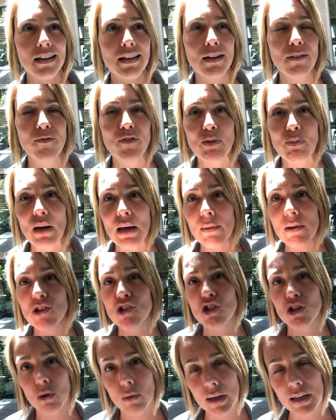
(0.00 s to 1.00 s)
if the
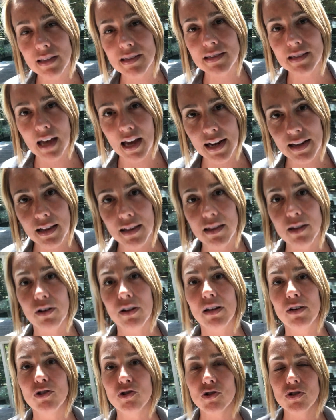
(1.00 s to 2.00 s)
baby's showing a sign that they're
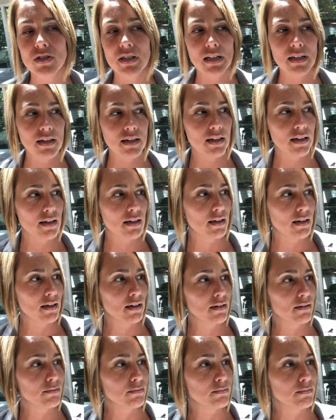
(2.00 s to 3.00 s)
interested
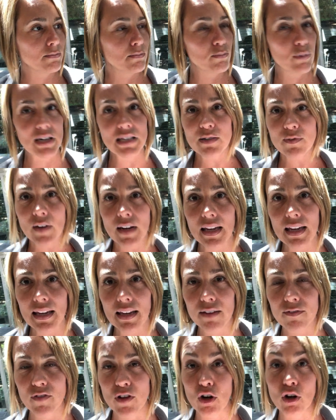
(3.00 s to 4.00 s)
in
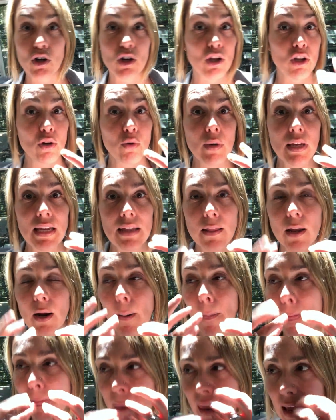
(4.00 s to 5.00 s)
breastfeeding, if they're cueing,
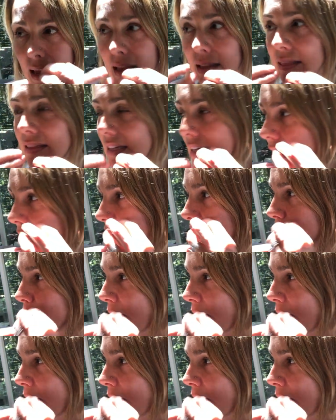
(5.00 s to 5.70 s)
they're licking,